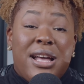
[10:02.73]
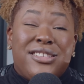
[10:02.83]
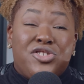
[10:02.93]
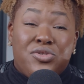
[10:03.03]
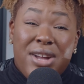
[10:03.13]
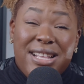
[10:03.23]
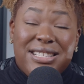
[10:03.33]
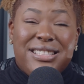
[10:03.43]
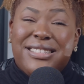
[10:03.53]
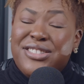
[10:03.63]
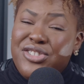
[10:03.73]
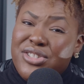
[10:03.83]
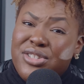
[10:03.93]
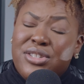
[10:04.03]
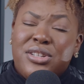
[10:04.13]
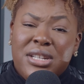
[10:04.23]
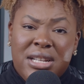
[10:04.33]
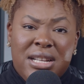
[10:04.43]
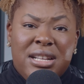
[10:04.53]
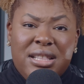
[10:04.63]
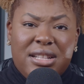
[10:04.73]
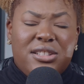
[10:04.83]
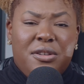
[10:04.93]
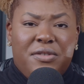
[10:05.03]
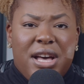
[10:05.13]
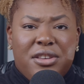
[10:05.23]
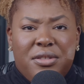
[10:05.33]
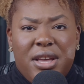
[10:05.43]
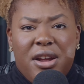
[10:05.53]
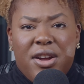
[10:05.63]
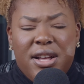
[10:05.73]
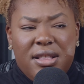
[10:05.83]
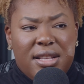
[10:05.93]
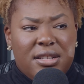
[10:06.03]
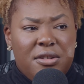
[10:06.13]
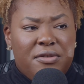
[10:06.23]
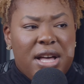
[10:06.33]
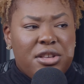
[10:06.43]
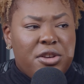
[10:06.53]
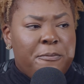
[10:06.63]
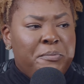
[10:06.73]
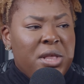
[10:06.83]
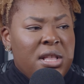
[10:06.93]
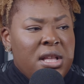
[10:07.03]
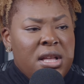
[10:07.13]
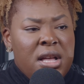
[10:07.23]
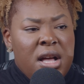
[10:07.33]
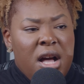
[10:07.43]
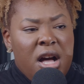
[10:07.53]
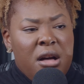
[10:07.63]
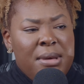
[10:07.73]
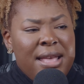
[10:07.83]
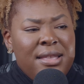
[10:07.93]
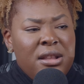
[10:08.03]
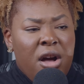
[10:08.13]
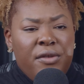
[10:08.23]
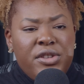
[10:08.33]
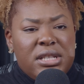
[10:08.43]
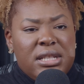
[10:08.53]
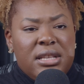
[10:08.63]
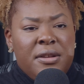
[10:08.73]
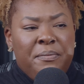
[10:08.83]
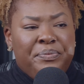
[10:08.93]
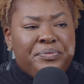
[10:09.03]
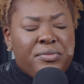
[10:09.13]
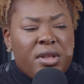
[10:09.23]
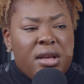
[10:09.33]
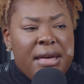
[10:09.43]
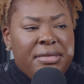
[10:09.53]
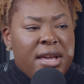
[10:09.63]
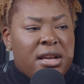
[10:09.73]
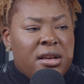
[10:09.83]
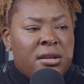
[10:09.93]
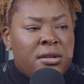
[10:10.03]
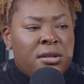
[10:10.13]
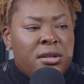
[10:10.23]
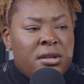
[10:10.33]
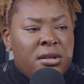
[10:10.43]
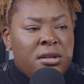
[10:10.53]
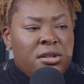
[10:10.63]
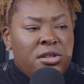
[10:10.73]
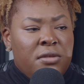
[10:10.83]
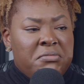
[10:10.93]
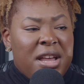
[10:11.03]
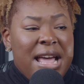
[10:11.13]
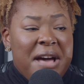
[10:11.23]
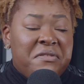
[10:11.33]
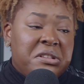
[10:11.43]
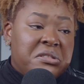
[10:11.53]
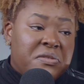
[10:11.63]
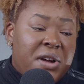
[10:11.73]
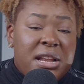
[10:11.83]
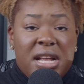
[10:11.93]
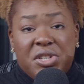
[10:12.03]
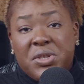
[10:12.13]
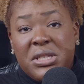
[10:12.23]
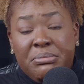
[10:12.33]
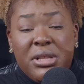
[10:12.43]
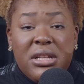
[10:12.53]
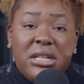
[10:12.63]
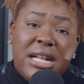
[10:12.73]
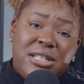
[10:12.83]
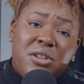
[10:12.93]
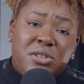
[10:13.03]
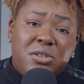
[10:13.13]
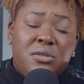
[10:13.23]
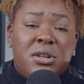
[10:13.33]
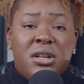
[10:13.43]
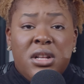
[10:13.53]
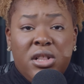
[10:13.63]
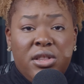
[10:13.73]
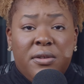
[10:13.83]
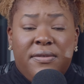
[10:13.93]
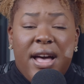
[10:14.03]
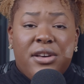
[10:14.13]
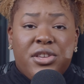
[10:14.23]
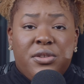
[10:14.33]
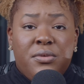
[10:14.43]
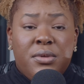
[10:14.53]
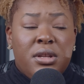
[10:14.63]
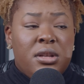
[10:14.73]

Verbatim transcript: that stress, that's just, that's low value there. That's low value. Um, and then obviously, I think not having financial stability, that's also low value.